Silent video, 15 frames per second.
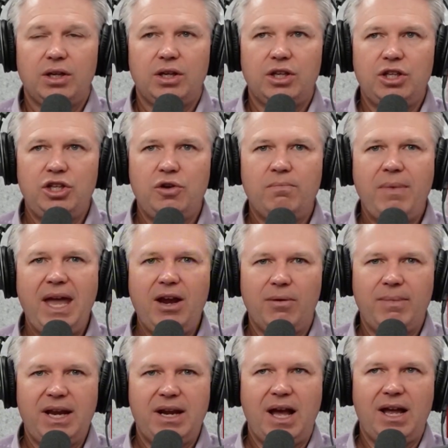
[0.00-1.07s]
you may or
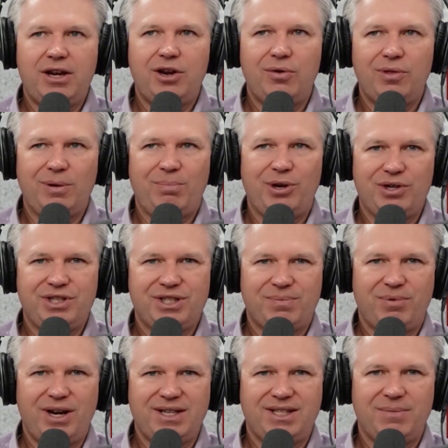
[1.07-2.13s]
may not know the purchase
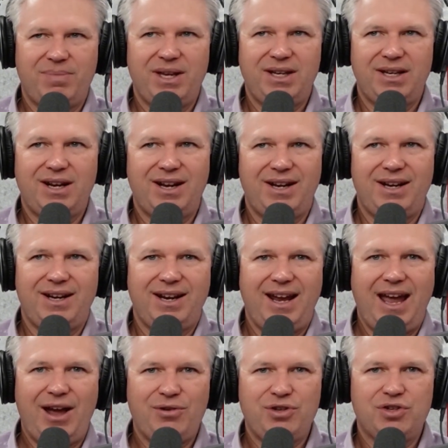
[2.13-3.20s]
price depending on
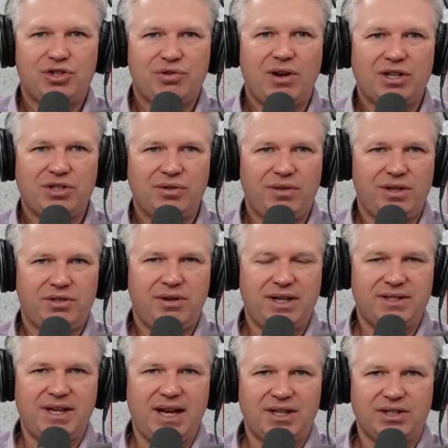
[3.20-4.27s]
how you structure the
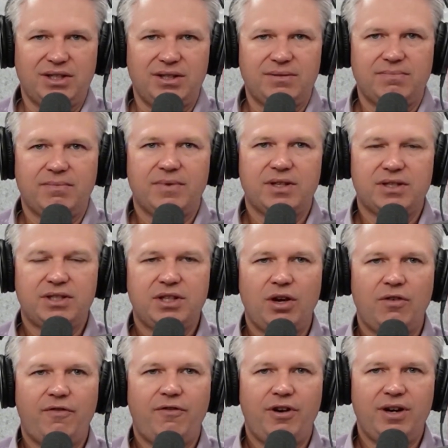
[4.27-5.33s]
transaction.
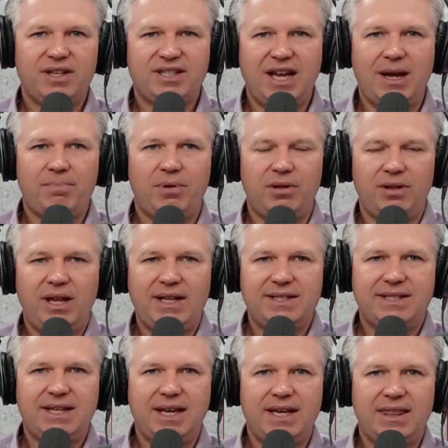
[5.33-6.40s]
So, for example, let's
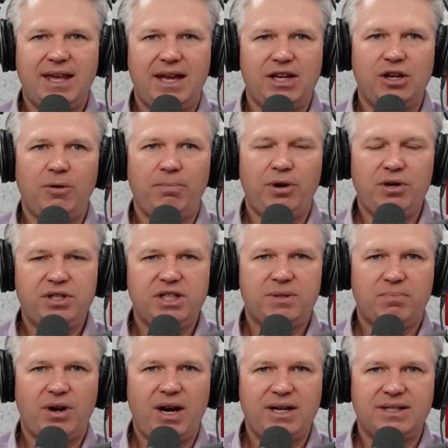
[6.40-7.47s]
say that your purchase
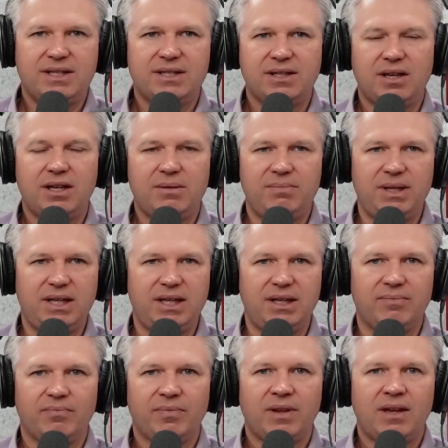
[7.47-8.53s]
price is going to
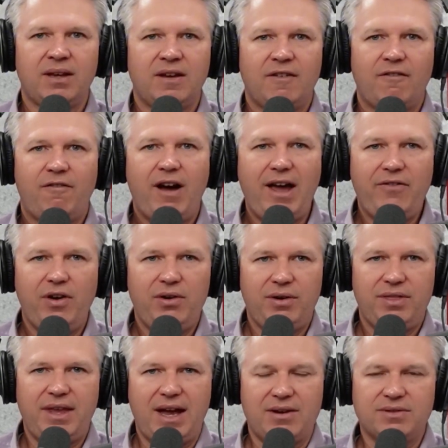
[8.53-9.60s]
be
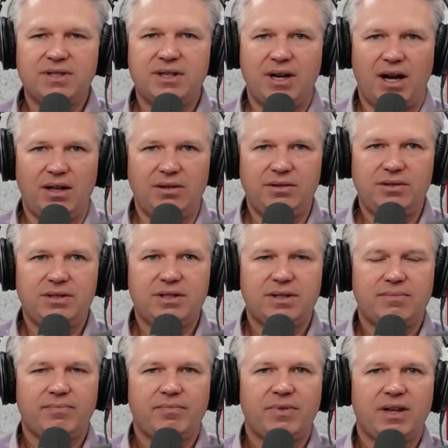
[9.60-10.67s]
$500,000.
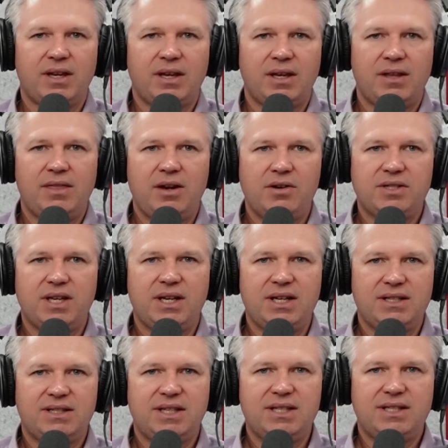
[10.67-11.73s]
There's an
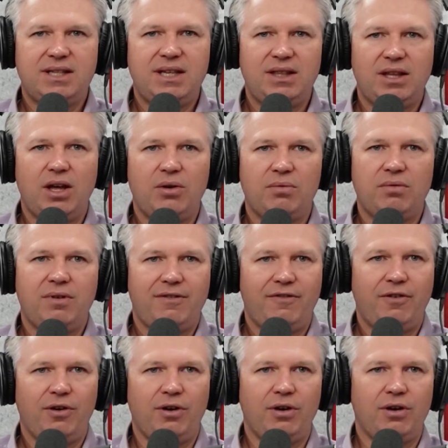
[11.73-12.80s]
existing loan
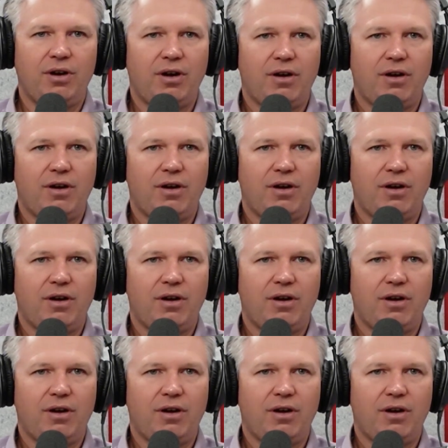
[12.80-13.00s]
for